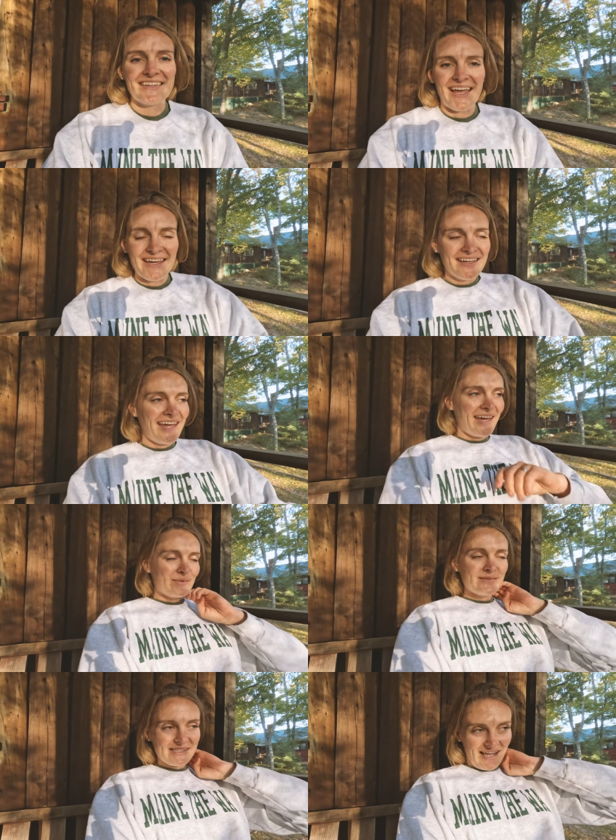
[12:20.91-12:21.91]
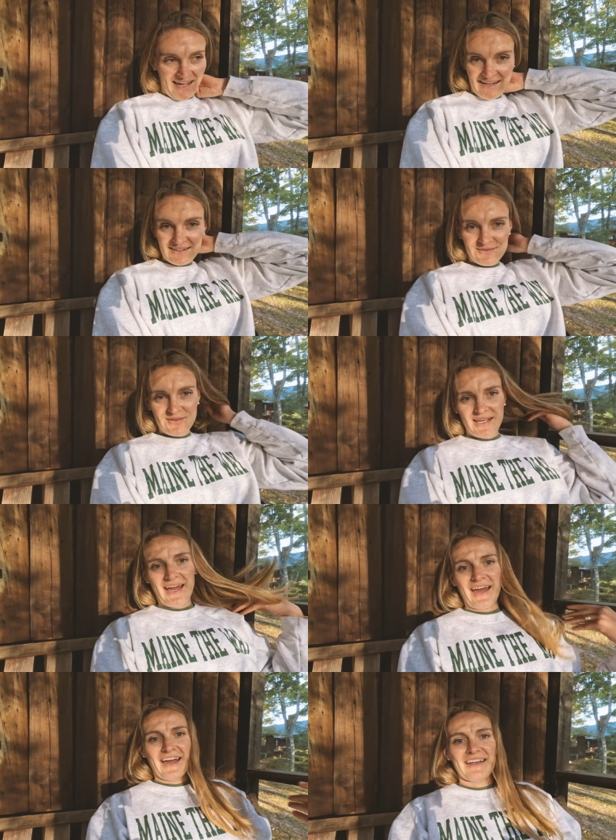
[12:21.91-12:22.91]
Like Cam said, we
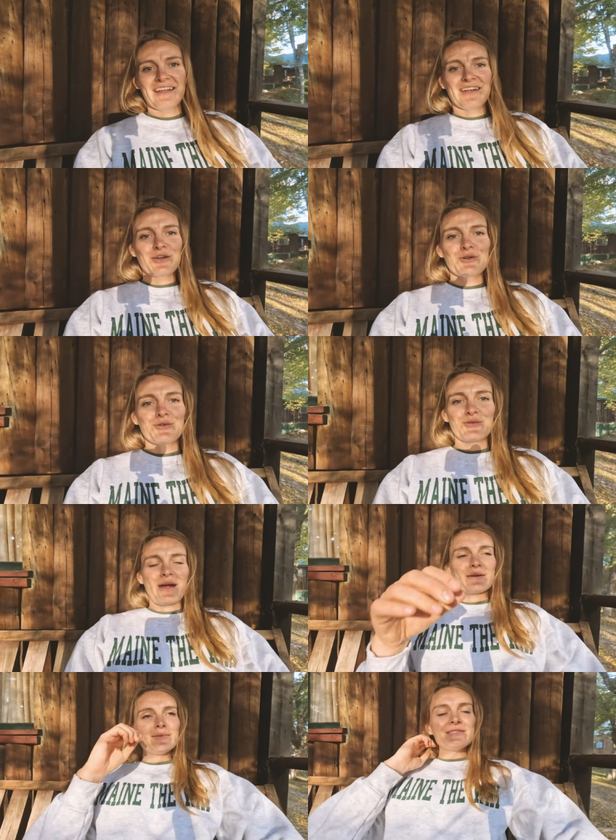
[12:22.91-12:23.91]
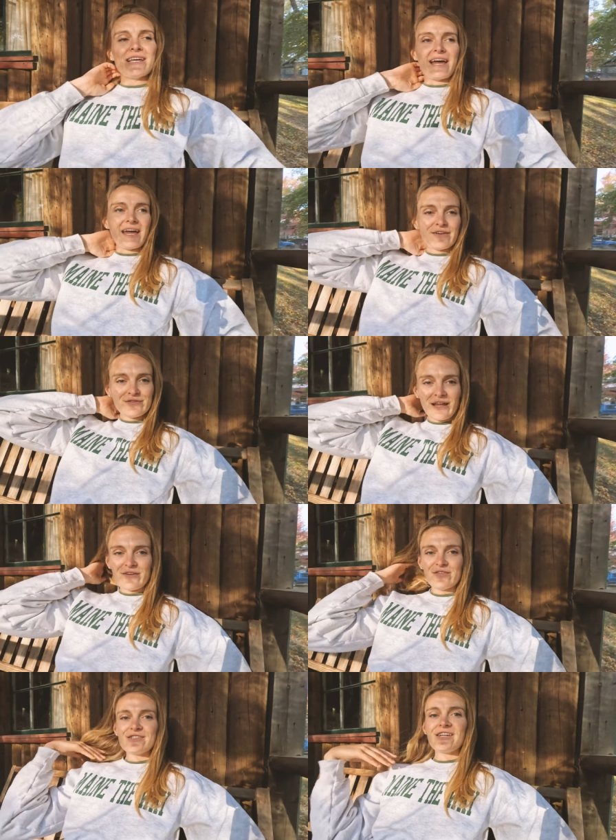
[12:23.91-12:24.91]
had an incredible day
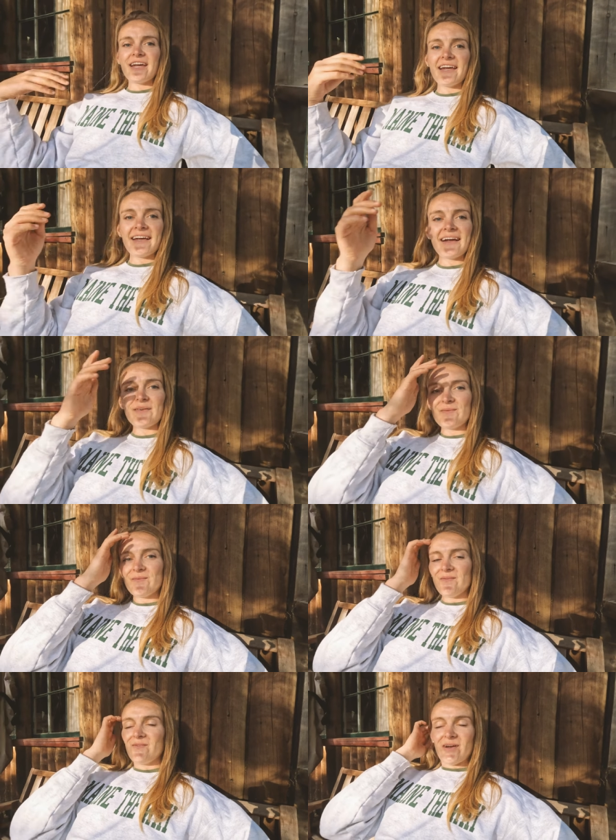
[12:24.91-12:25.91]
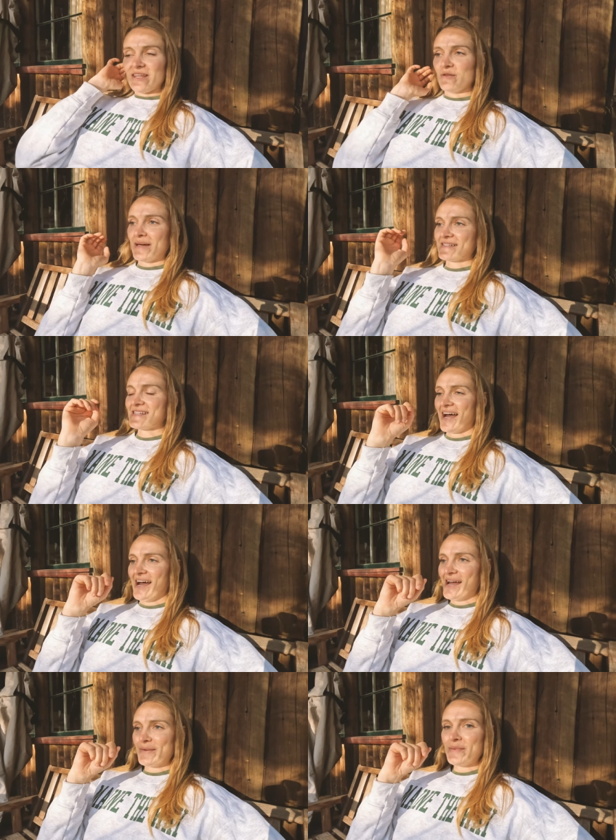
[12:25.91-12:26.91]
fly fishing. We had the best
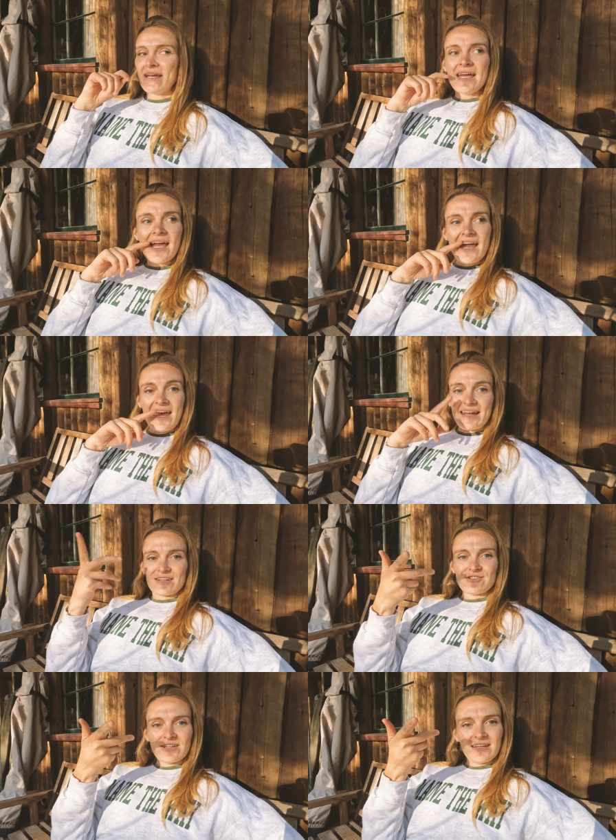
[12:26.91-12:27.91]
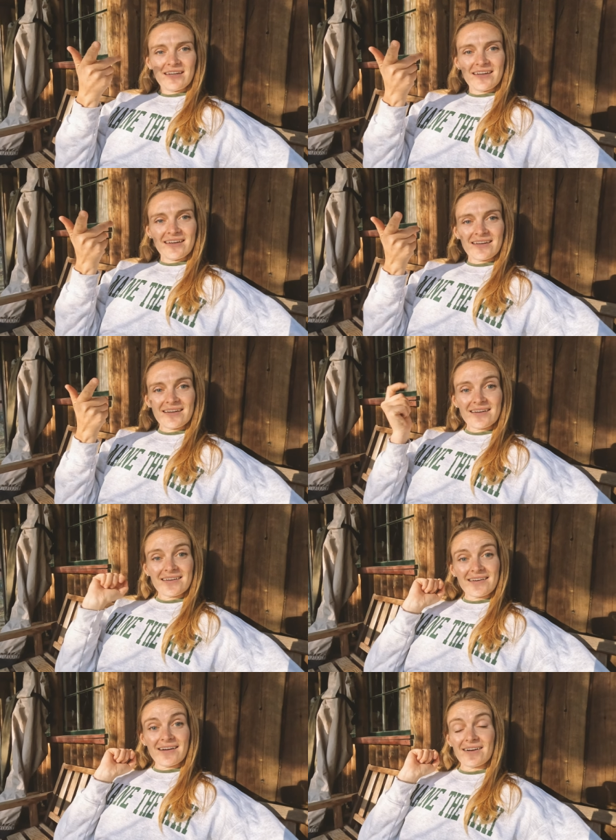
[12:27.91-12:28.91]
time. And actually,
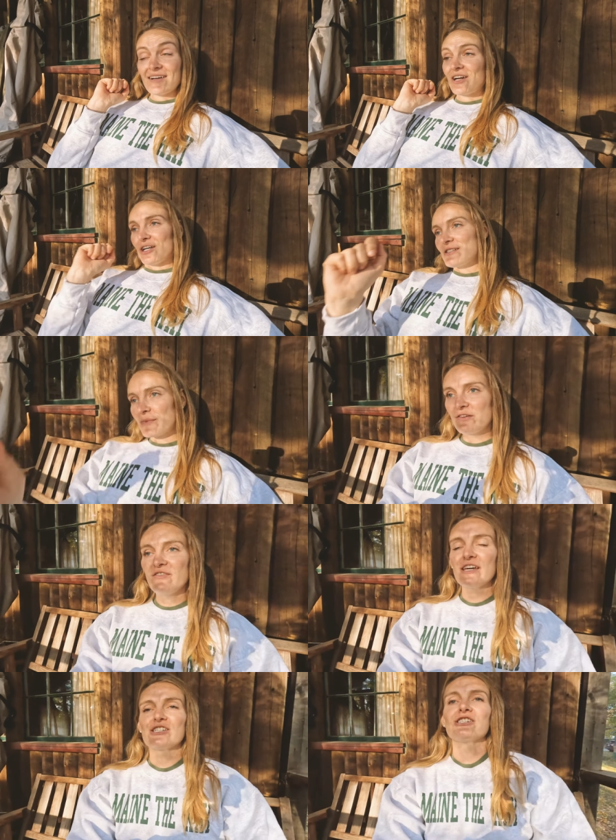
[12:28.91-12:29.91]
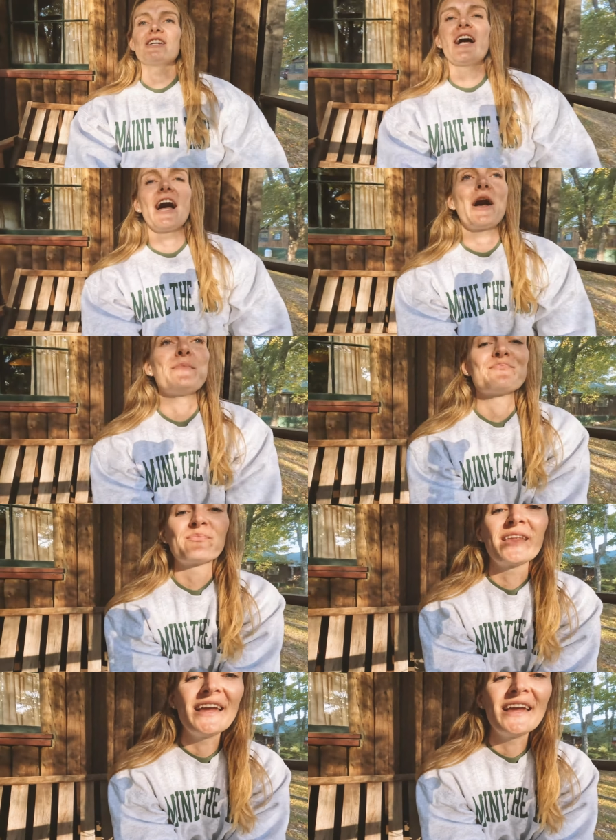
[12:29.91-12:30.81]
got, uh, caught some good fish. Um,